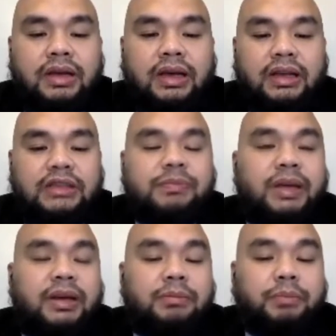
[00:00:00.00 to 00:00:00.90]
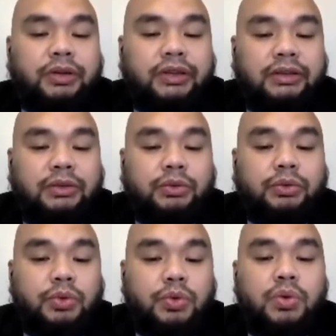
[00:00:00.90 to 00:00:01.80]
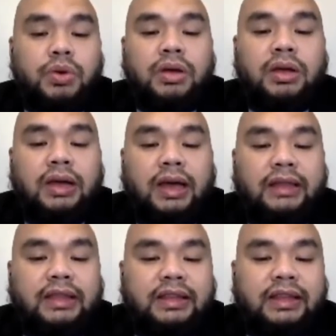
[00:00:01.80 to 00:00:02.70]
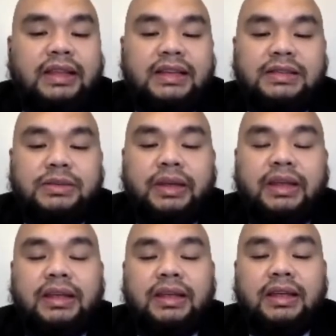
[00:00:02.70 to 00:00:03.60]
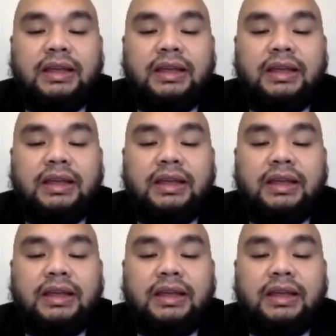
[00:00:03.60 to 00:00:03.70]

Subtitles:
It is very important to do a detailed history,